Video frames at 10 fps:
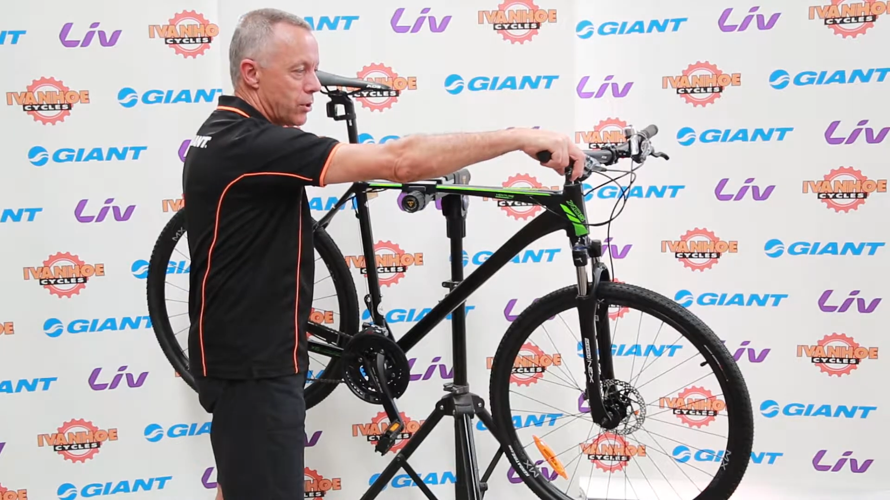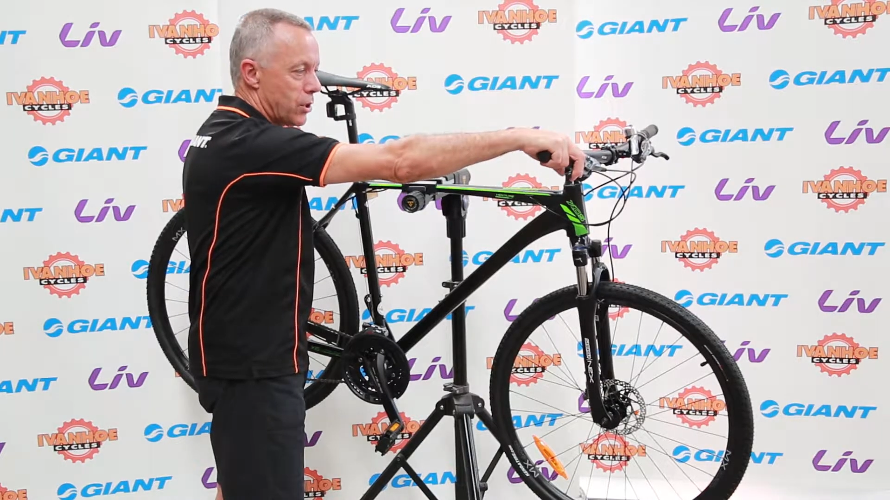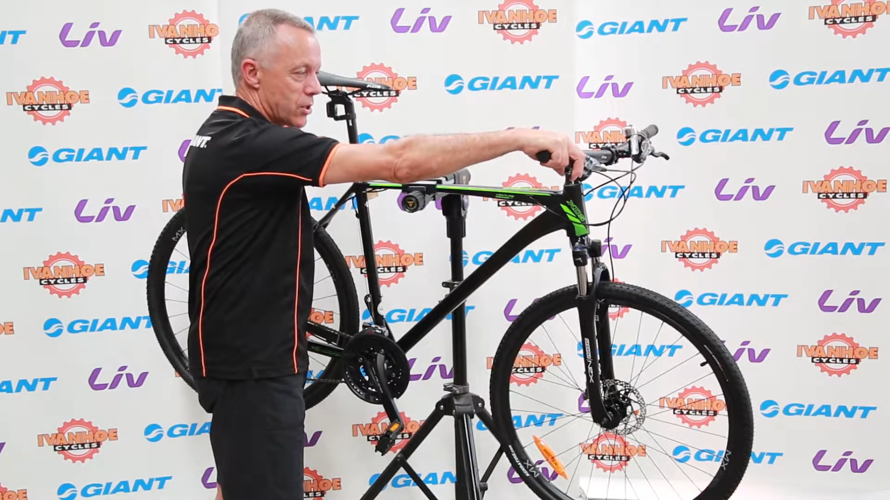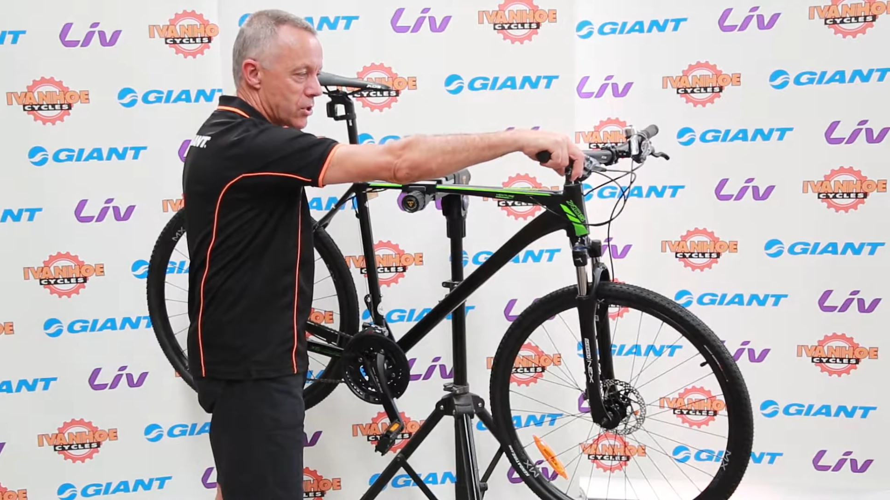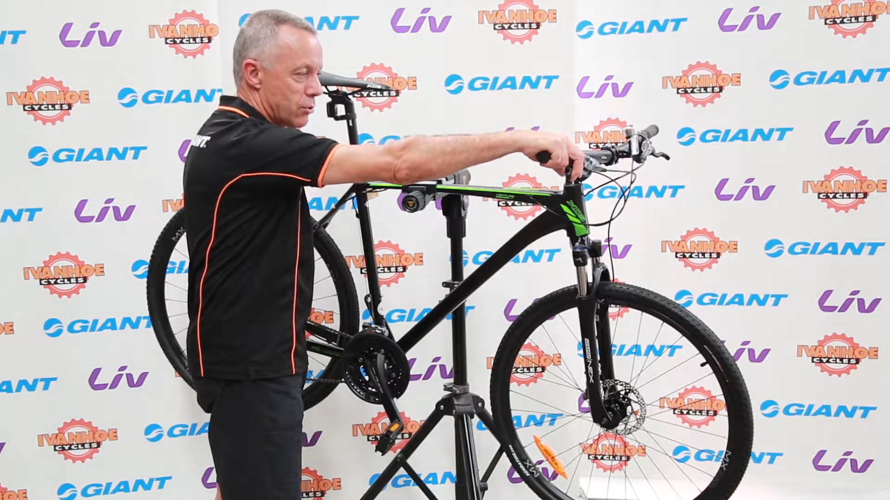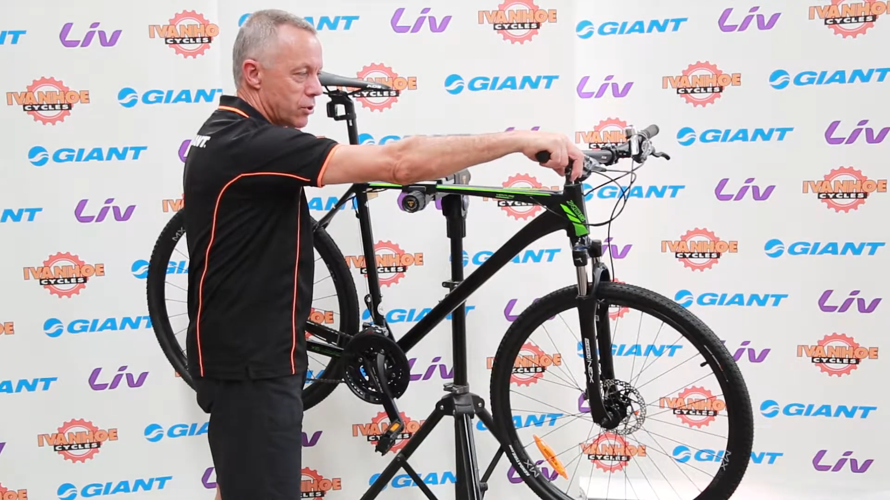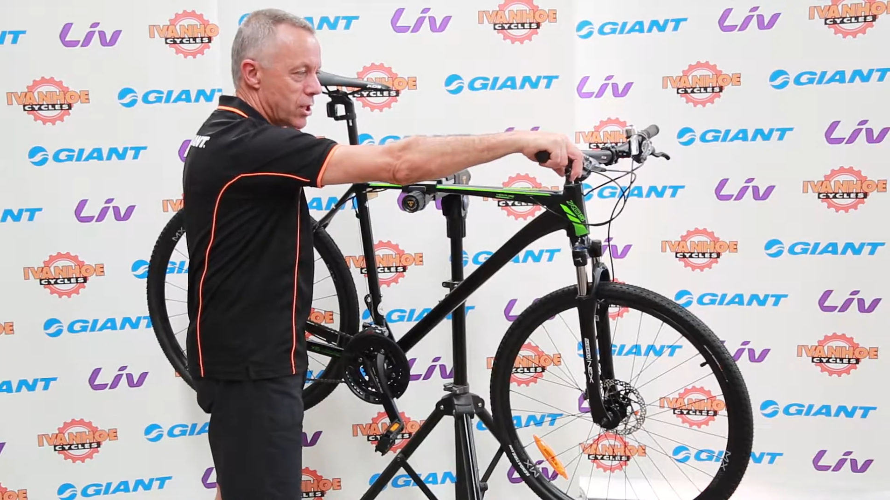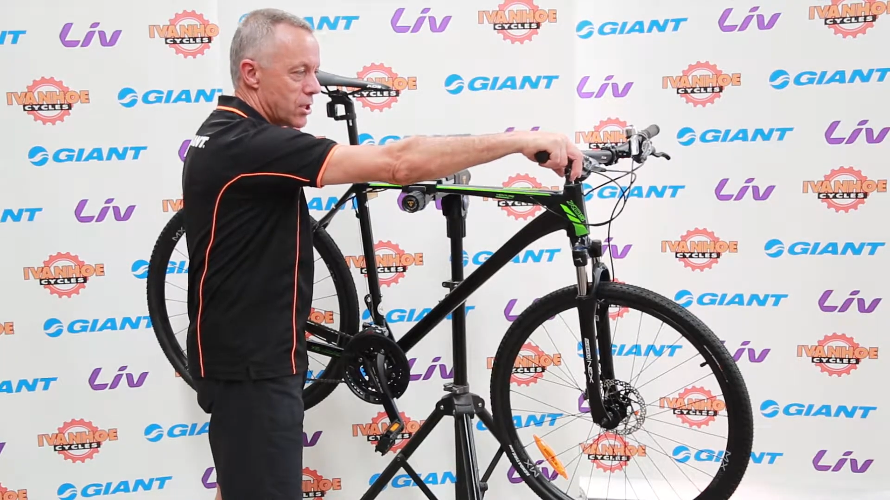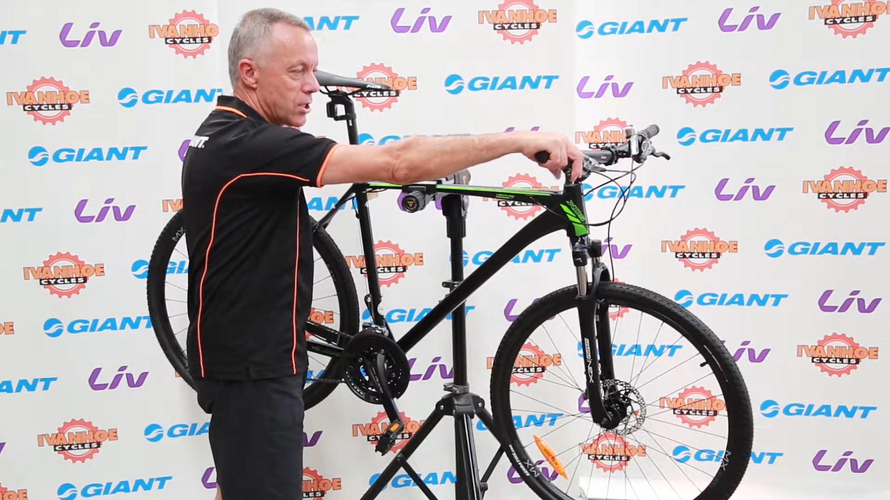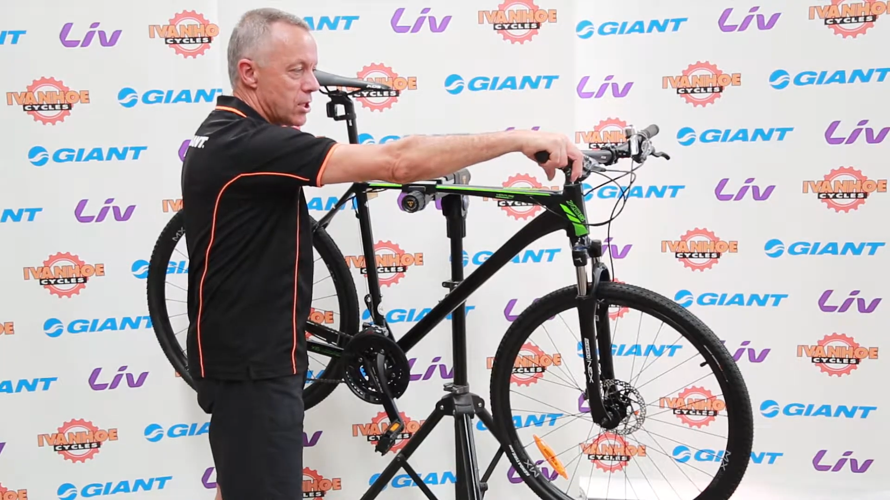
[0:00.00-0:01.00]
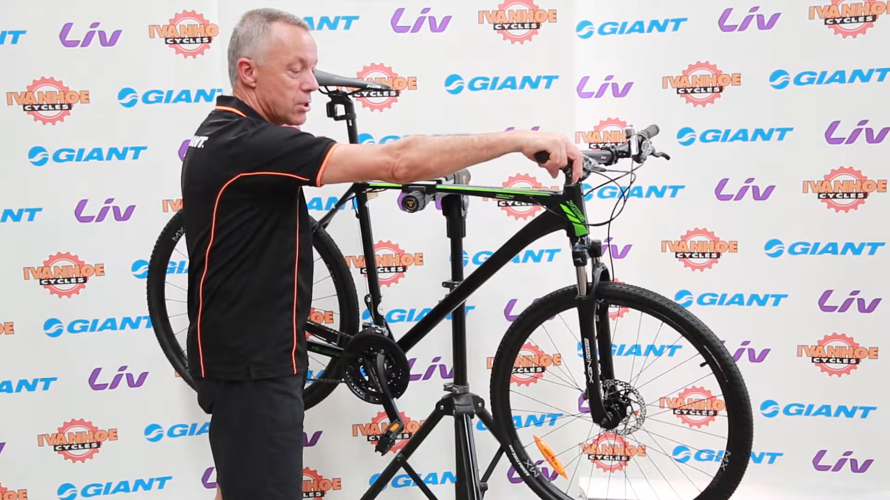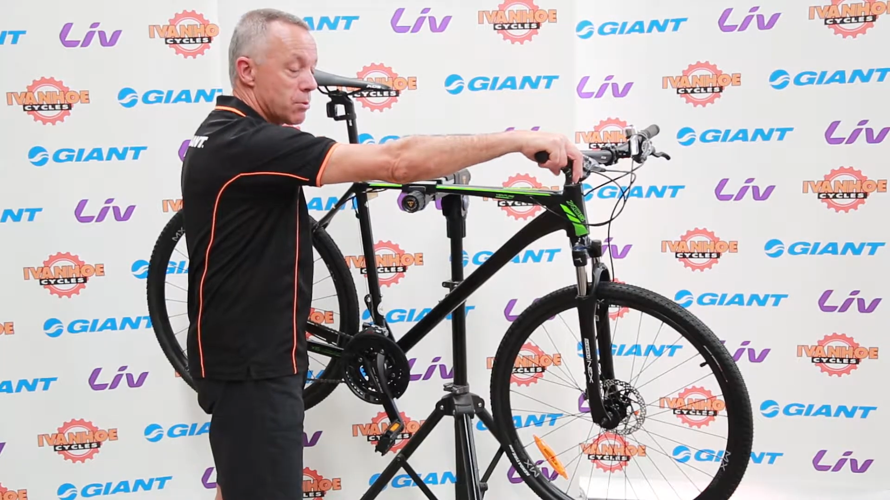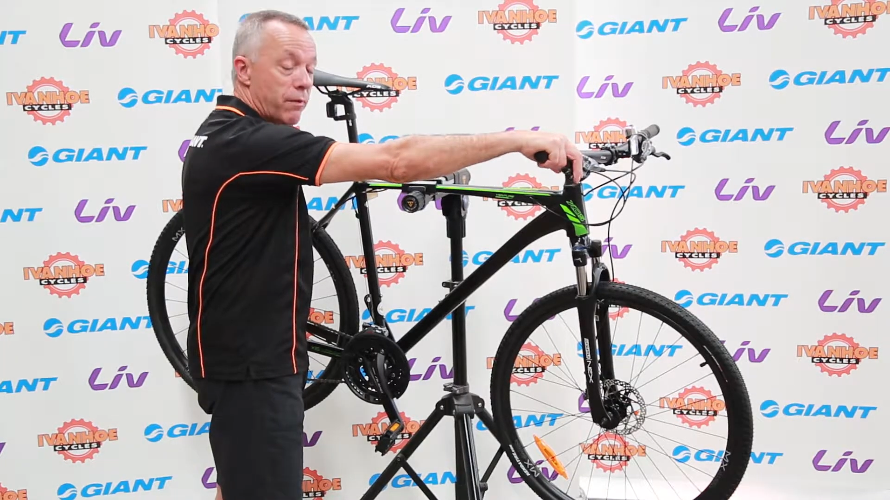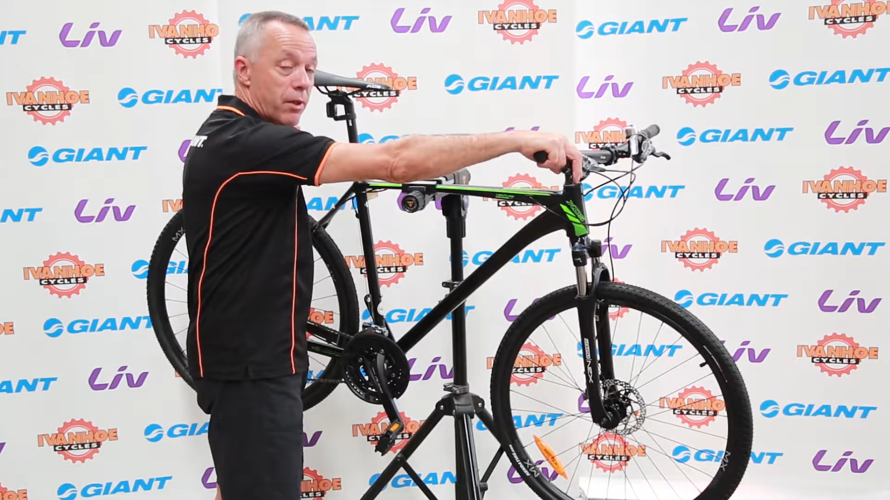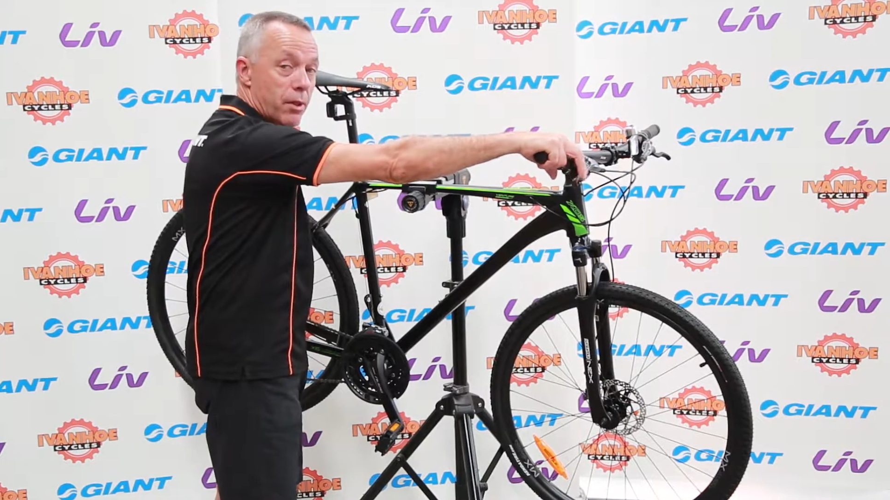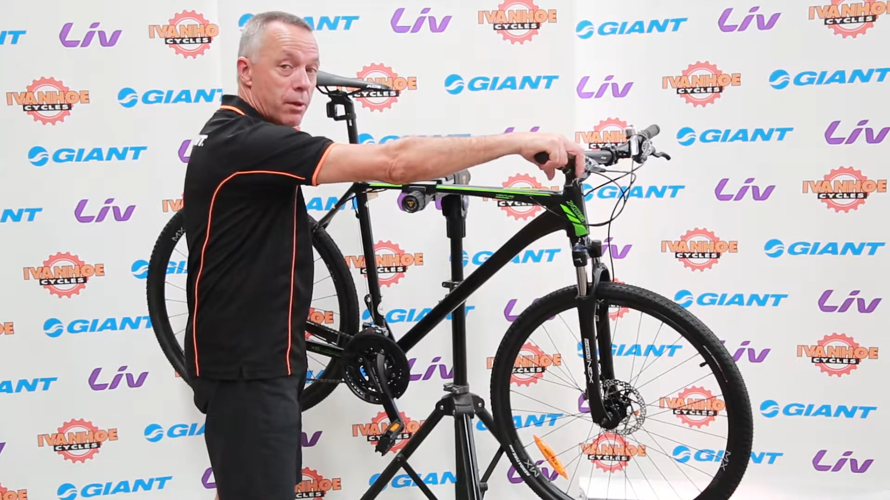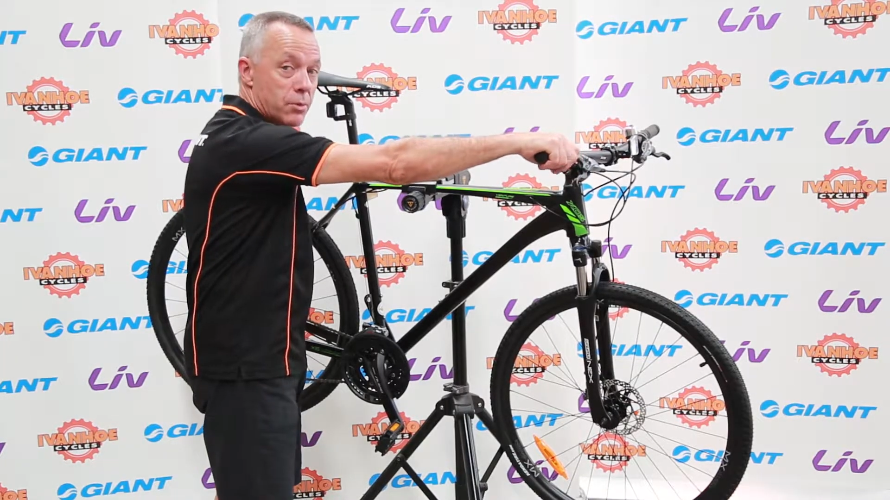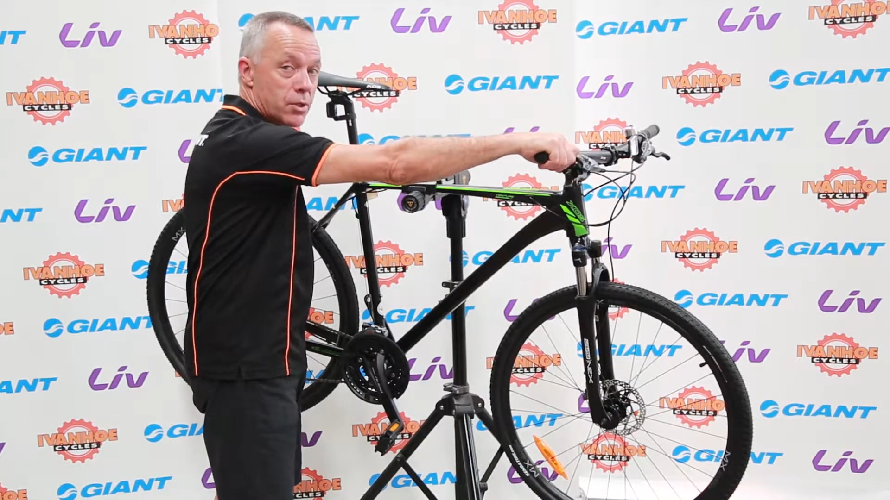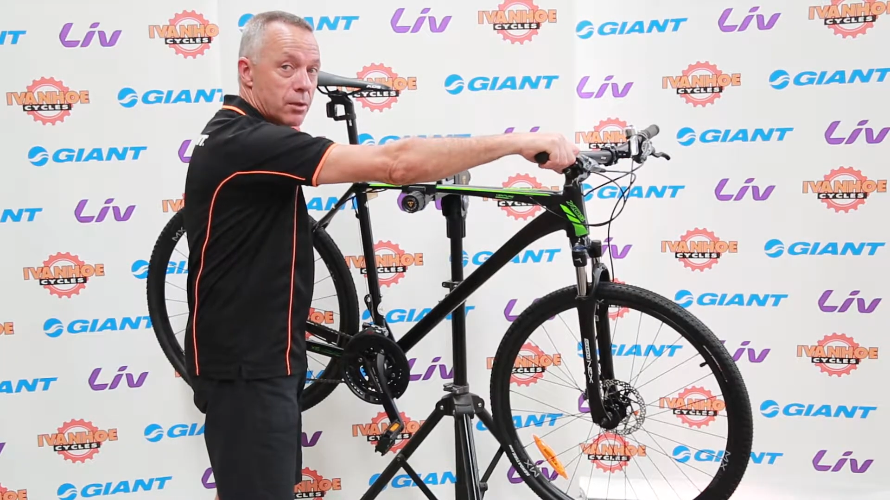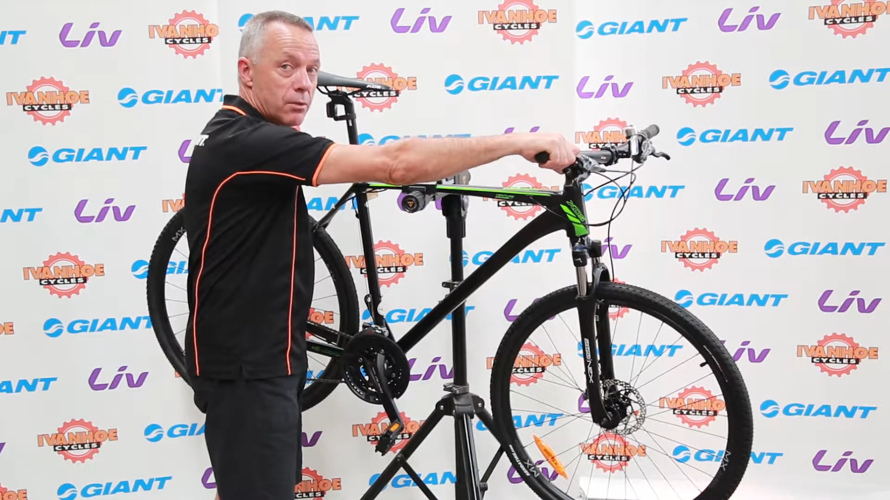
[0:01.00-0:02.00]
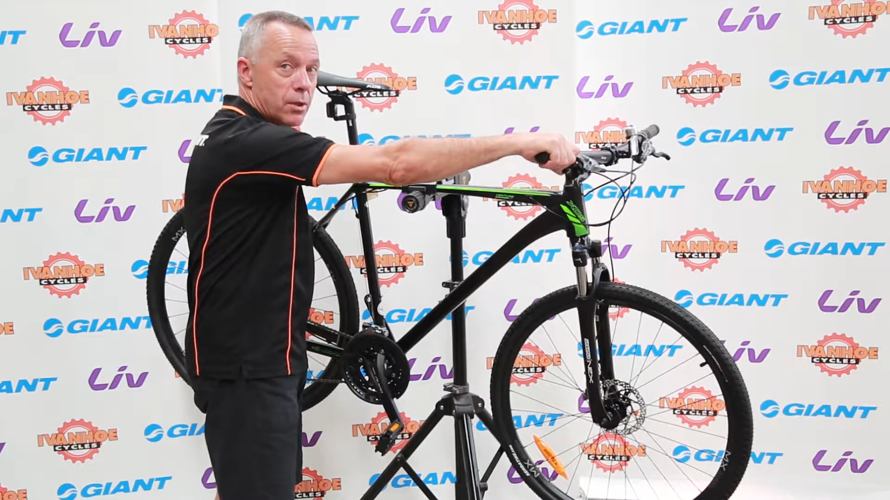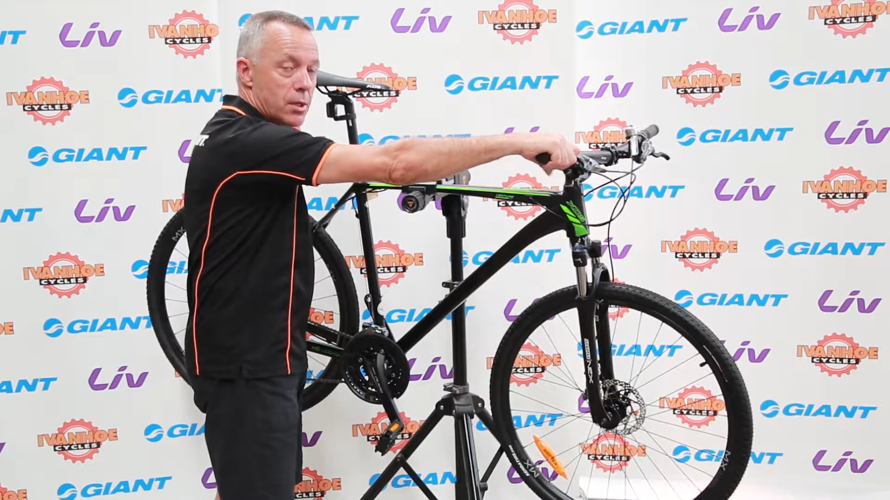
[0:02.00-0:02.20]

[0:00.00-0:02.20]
you can still change gears with your thumb. So